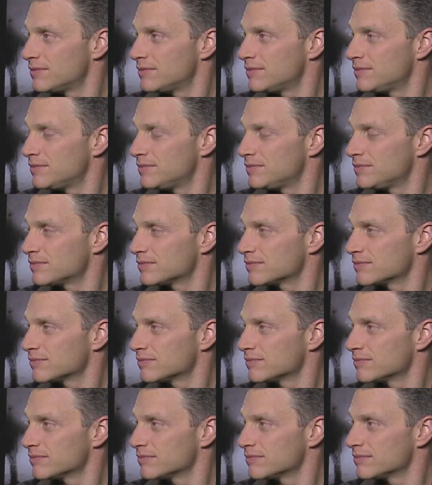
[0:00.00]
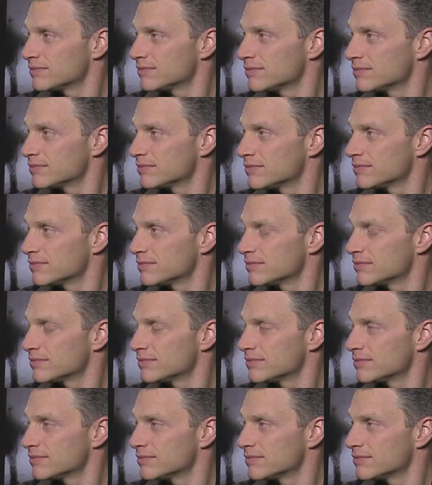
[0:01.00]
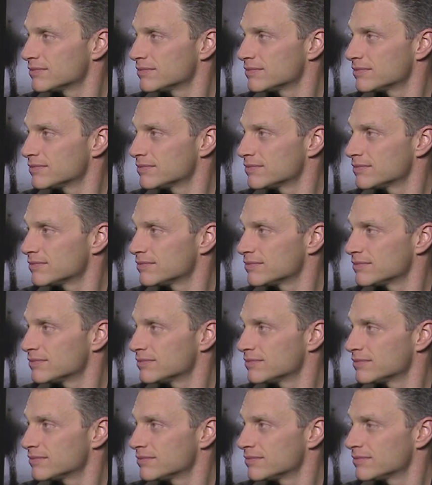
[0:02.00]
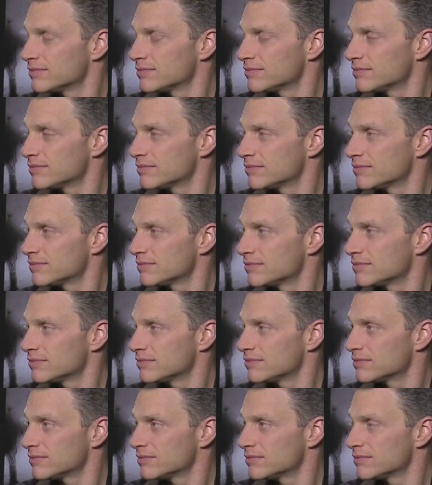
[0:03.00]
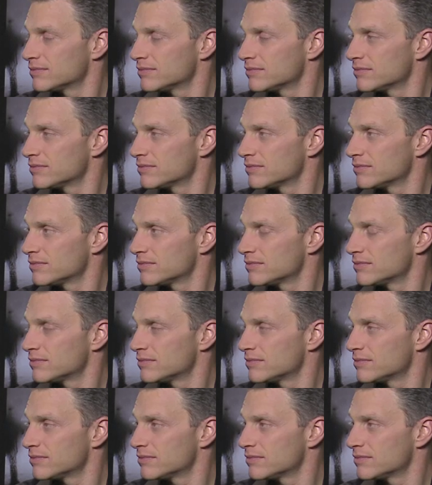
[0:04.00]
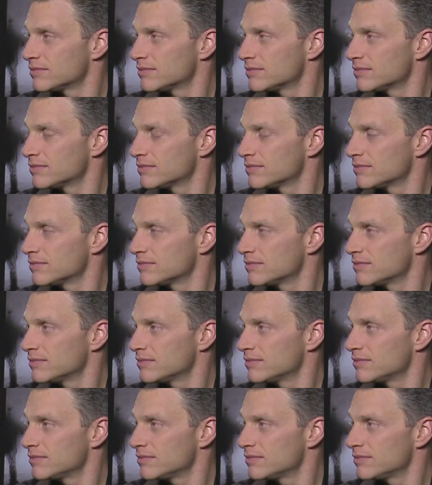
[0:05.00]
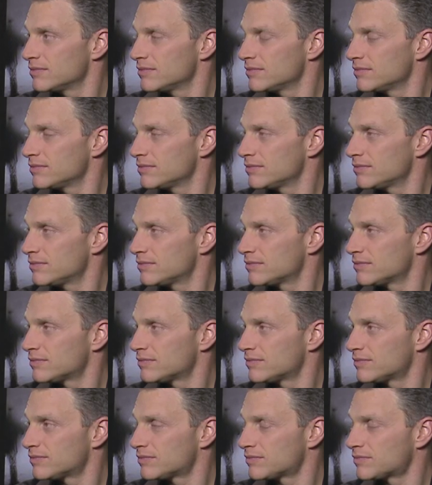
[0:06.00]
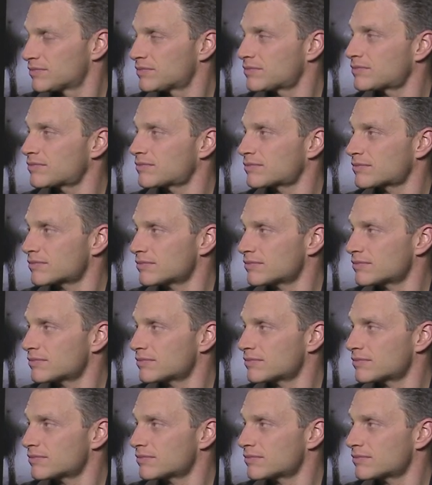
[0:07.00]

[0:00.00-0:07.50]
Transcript: (not speaking)